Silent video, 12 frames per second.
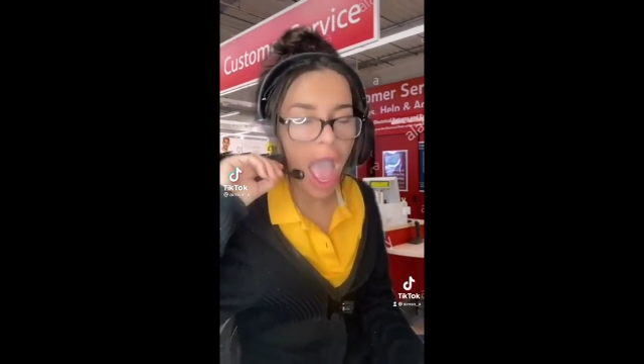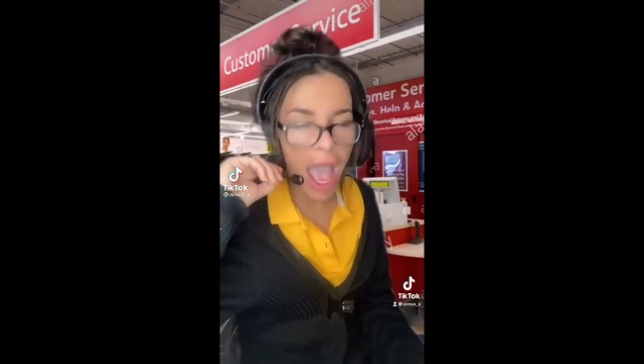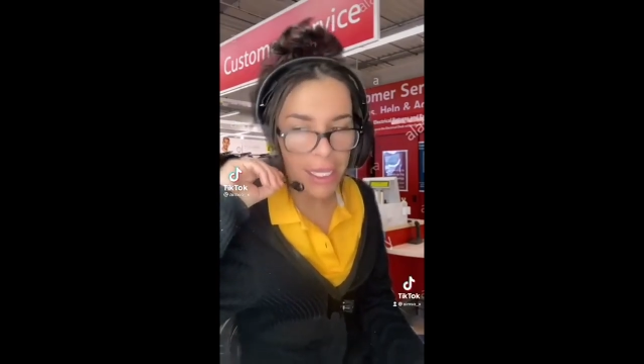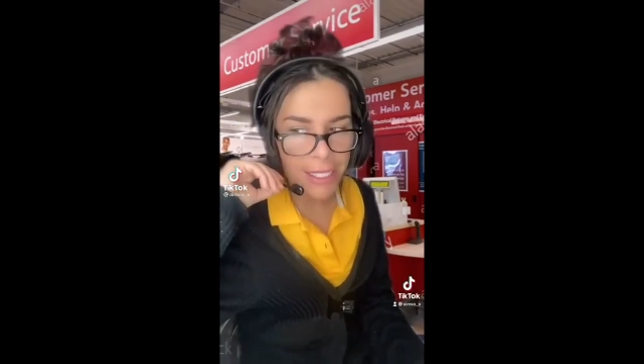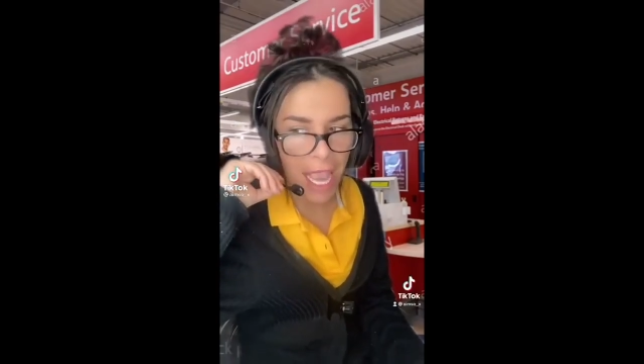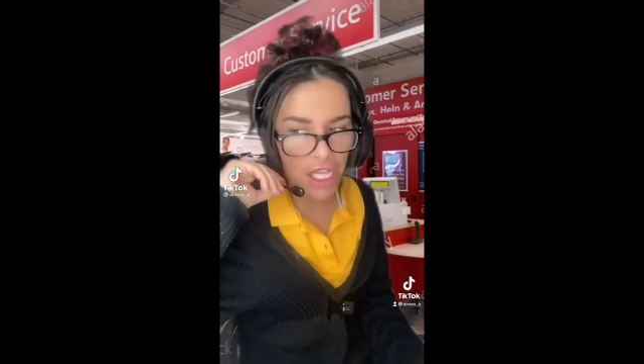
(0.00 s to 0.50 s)

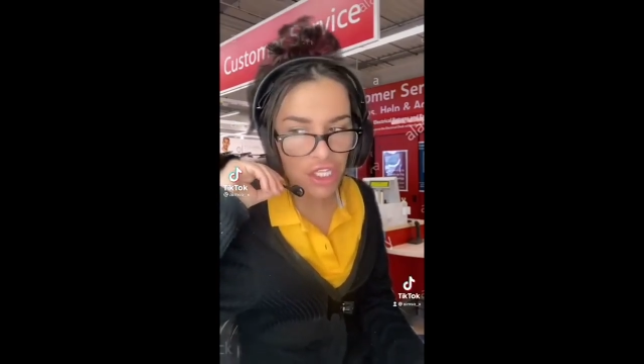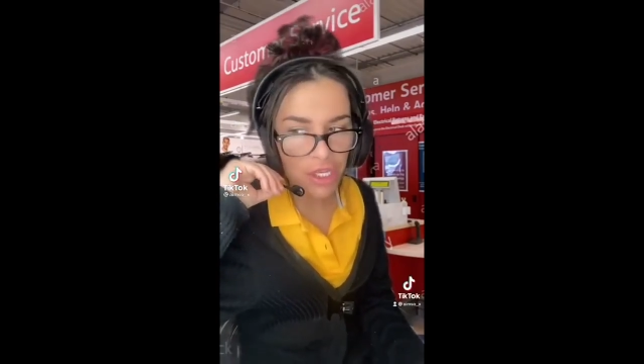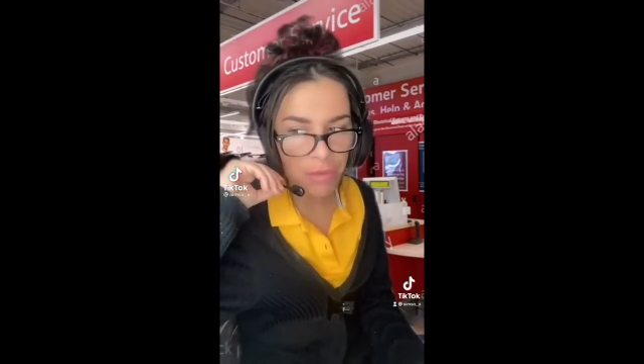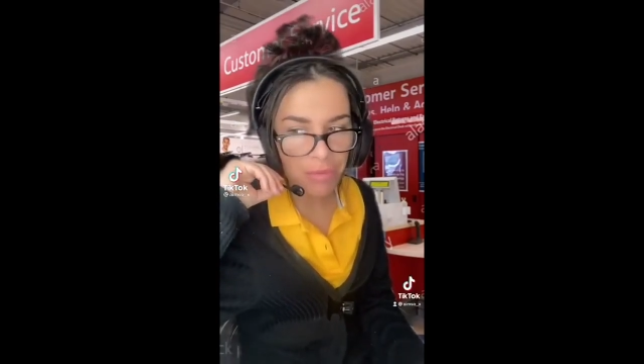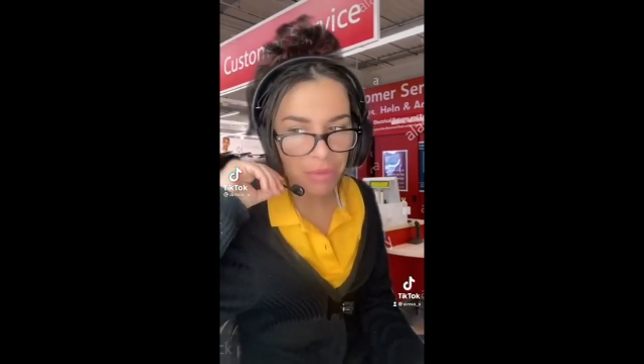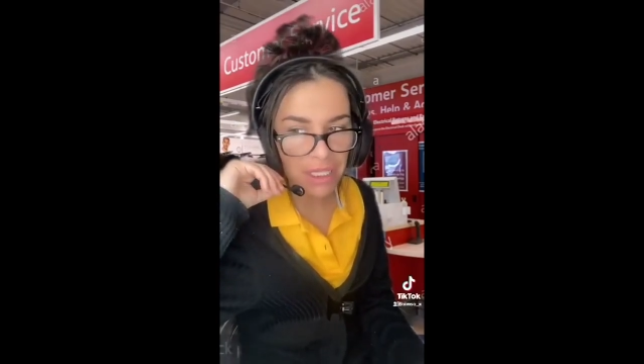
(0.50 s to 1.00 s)

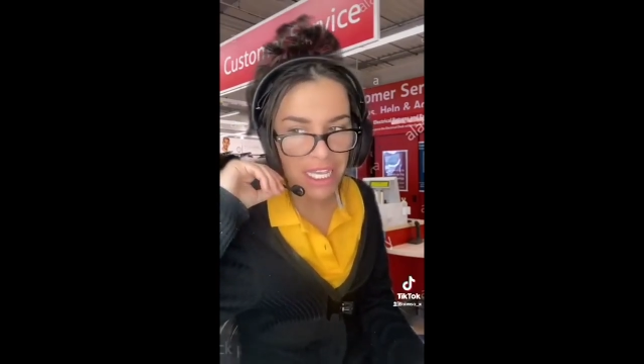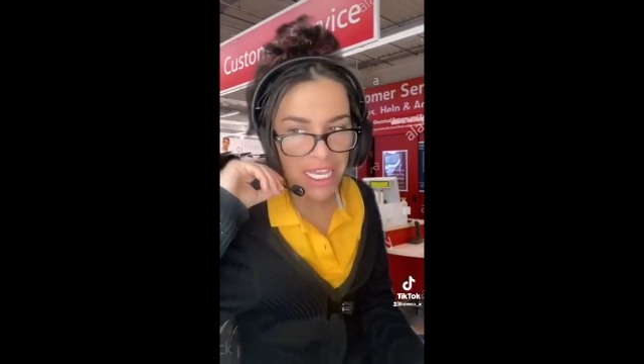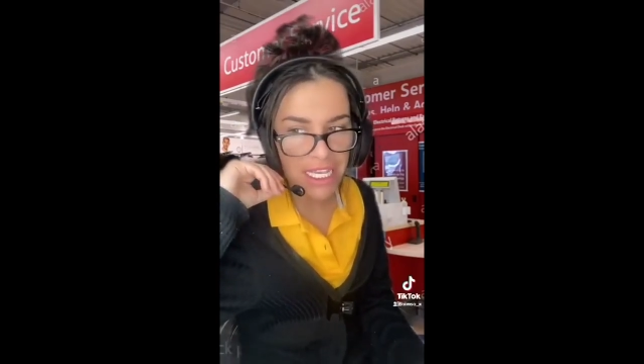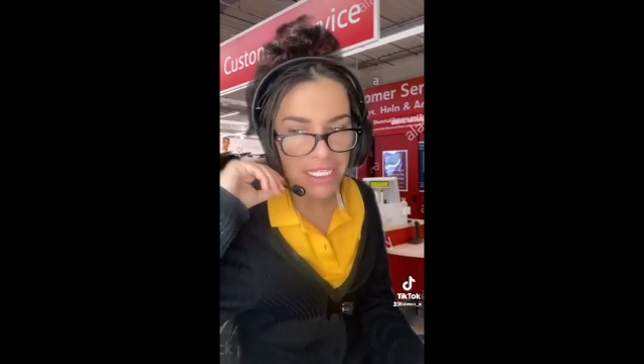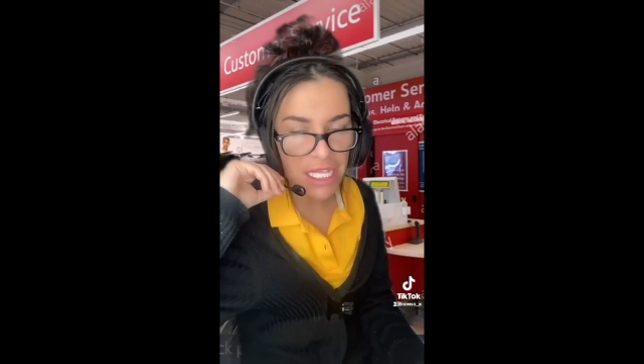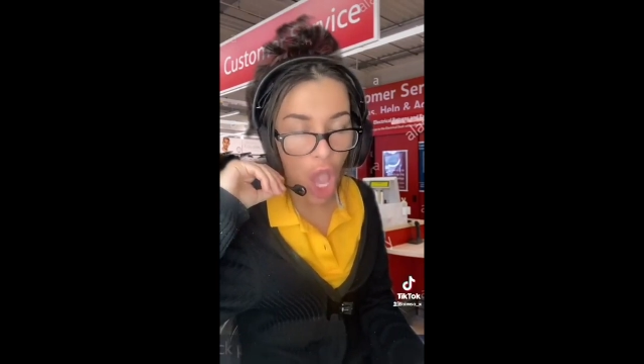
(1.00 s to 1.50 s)
Attention,
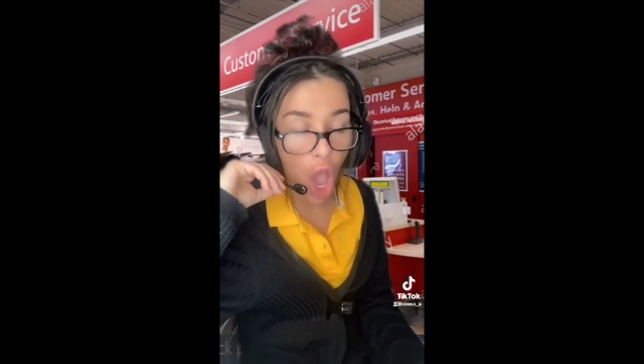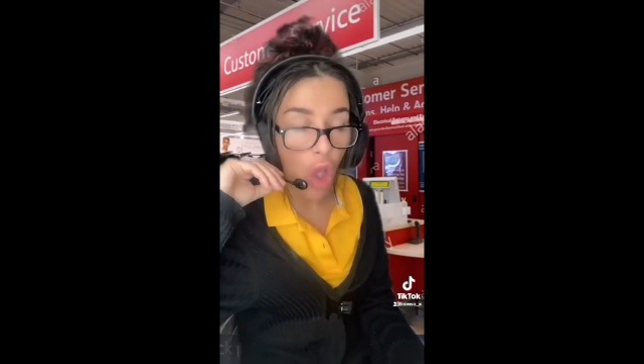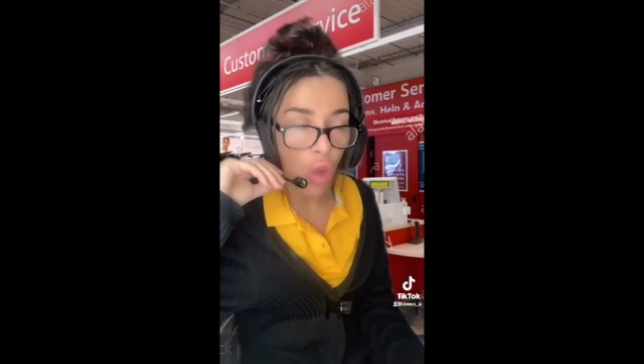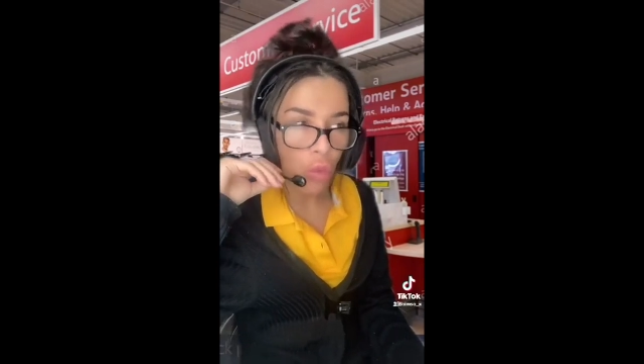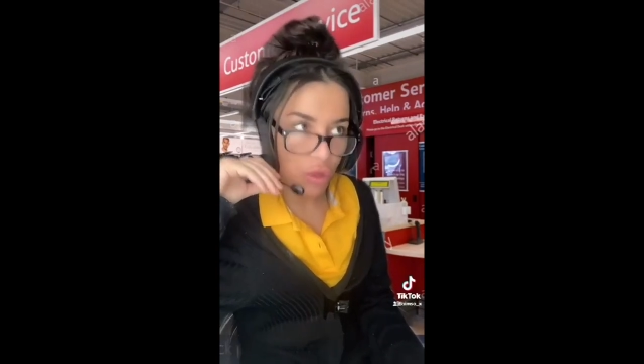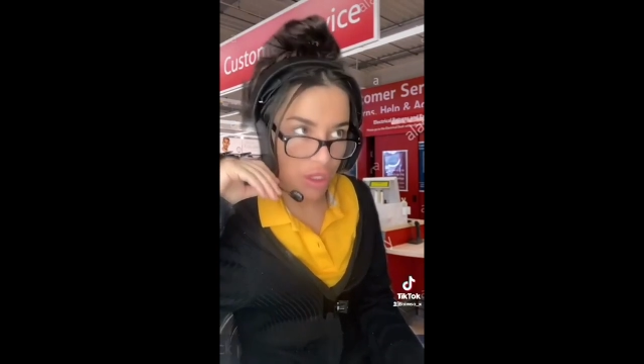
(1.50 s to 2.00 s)
please.
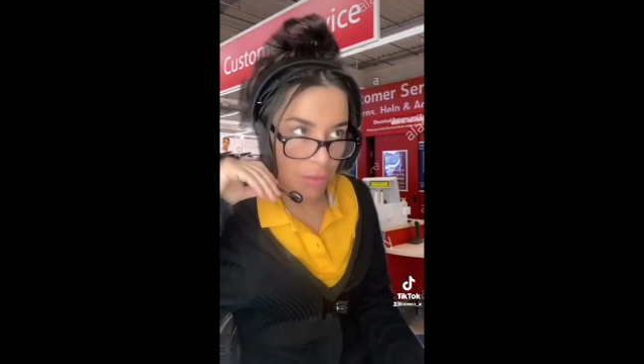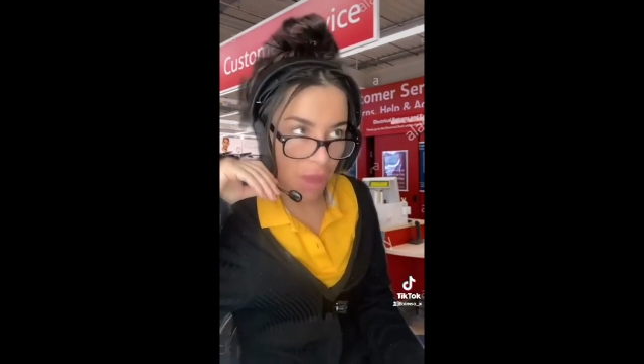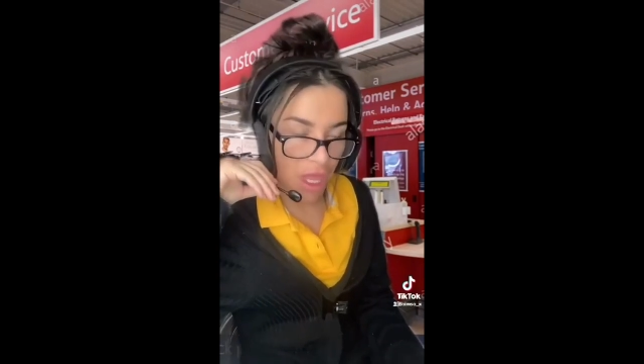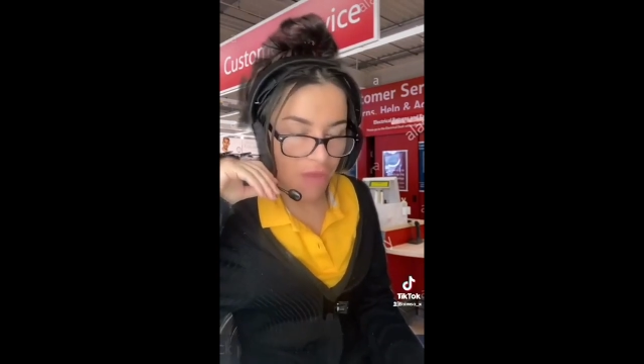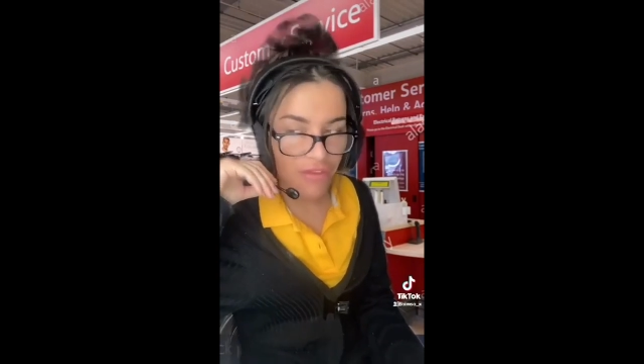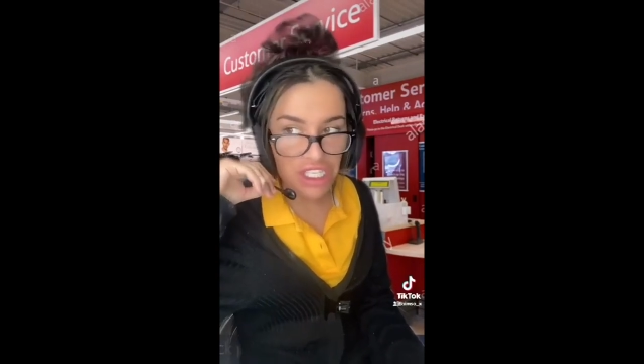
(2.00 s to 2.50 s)
Would the
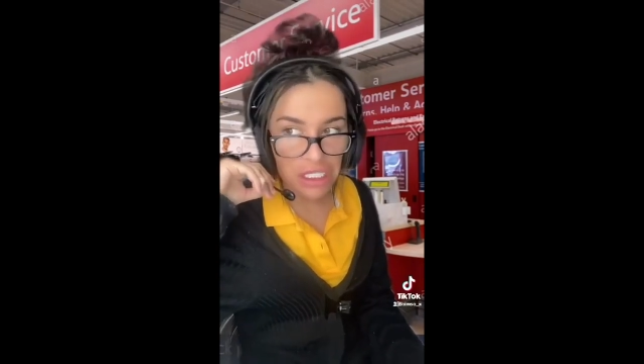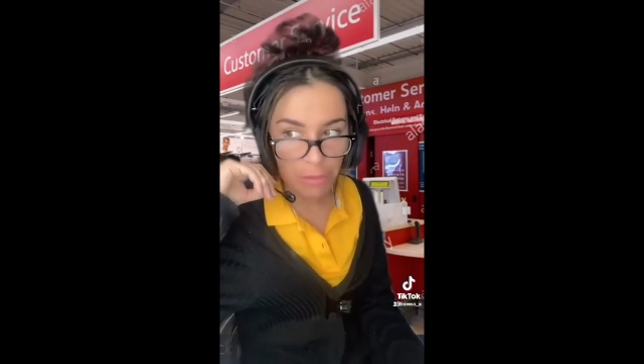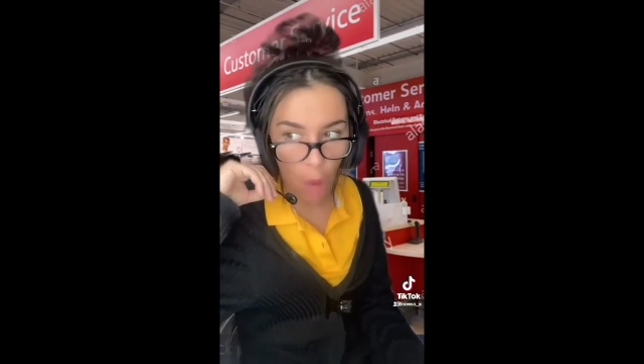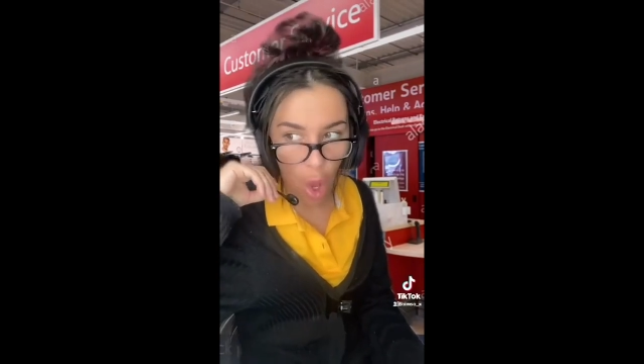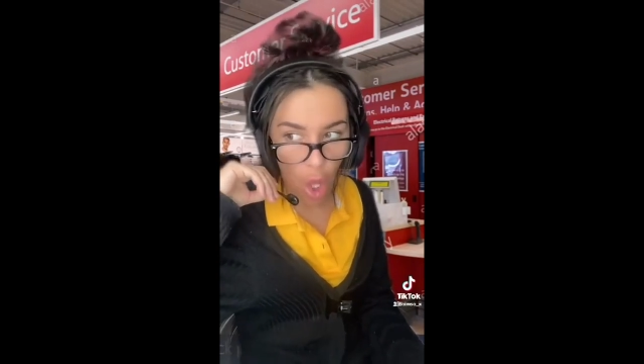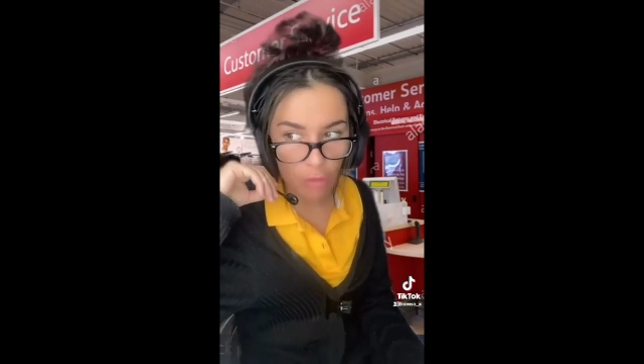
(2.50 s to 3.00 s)
mother of a small